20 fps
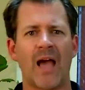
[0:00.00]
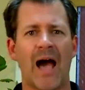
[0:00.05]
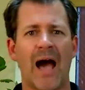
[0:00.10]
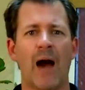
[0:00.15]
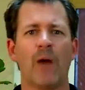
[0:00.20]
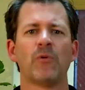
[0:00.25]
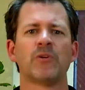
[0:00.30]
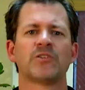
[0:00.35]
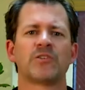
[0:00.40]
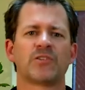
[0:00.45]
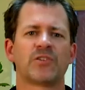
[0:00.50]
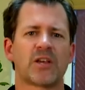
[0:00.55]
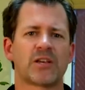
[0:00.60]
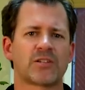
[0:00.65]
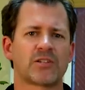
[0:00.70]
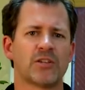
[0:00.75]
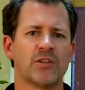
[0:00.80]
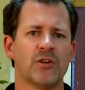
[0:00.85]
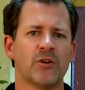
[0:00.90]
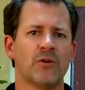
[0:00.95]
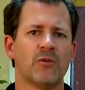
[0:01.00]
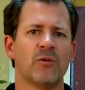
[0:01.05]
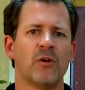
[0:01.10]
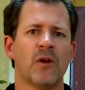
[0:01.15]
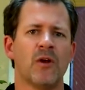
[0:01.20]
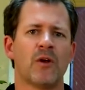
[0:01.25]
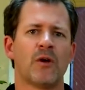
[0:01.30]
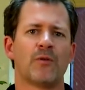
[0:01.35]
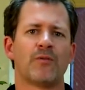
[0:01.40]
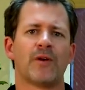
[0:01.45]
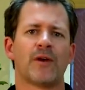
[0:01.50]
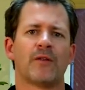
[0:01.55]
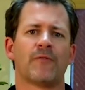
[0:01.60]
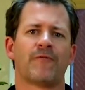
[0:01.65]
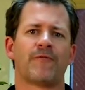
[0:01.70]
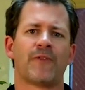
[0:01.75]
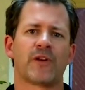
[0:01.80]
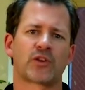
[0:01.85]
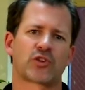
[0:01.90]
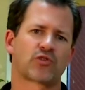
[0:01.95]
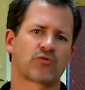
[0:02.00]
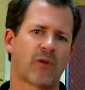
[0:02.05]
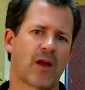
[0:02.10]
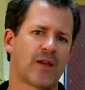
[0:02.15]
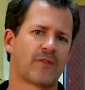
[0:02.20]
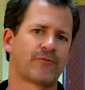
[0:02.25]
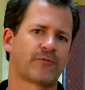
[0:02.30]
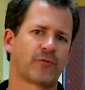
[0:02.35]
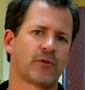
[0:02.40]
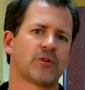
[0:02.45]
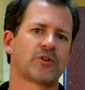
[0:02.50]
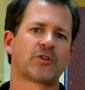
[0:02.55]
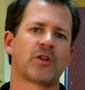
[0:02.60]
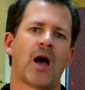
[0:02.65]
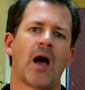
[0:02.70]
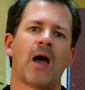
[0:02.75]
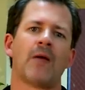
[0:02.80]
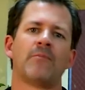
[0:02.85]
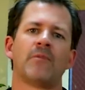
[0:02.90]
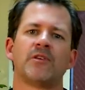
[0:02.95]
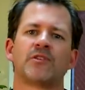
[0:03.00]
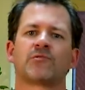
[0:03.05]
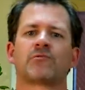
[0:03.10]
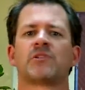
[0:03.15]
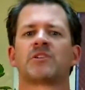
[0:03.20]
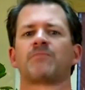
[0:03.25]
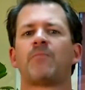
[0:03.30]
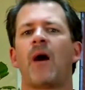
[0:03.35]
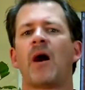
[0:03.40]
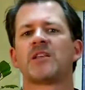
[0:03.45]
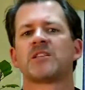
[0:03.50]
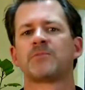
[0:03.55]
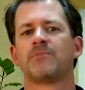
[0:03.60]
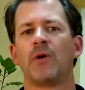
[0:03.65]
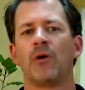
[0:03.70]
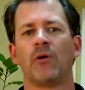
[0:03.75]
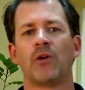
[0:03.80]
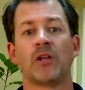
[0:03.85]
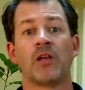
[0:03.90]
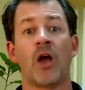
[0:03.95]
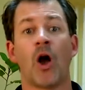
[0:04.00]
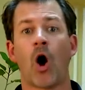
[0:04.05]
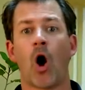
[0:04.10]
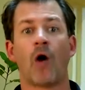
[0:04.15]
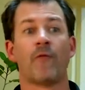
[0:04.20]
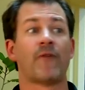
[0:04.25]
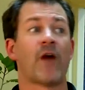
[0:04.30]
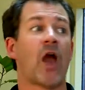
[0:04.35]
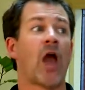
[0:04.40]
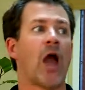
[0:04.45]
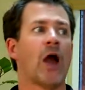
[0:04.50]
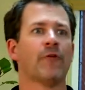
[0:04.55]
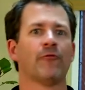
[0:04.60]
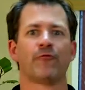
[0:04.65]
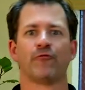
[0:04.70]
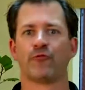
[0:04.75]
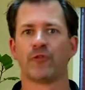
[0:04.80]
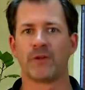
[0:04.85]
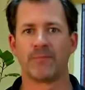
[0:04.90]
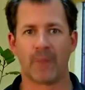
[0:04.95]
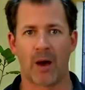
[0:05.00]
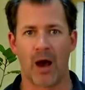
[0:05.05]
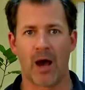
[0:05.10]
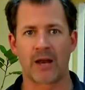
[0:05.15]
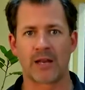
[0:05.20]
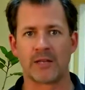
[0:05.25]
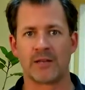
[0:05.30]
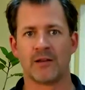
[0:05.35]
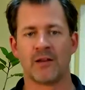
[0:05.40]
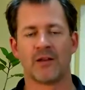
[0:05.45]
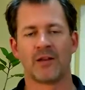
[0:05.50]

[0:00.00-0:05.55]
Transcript: I would suggest to you that fixed right first time is a responsibility of everybody